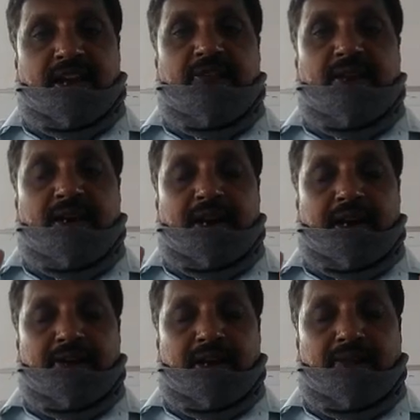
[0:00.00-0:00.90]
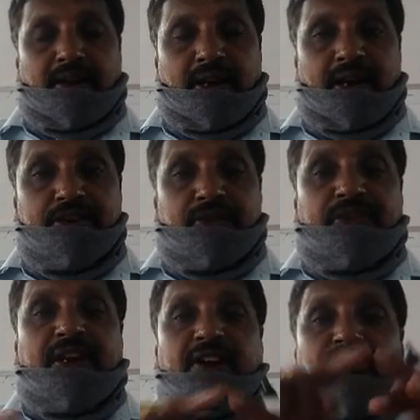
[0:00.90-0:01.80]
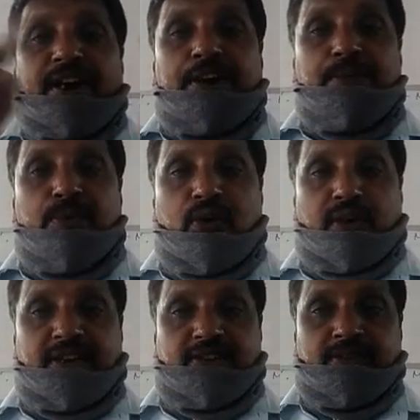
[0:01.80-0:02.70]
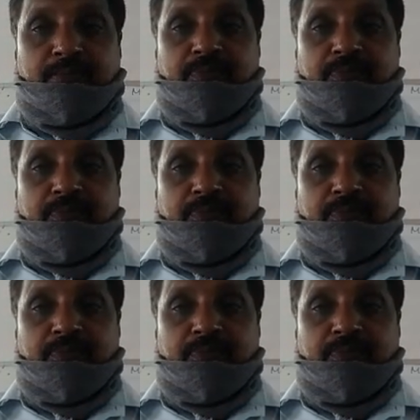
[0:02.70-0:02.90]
a village with a defined boundaries.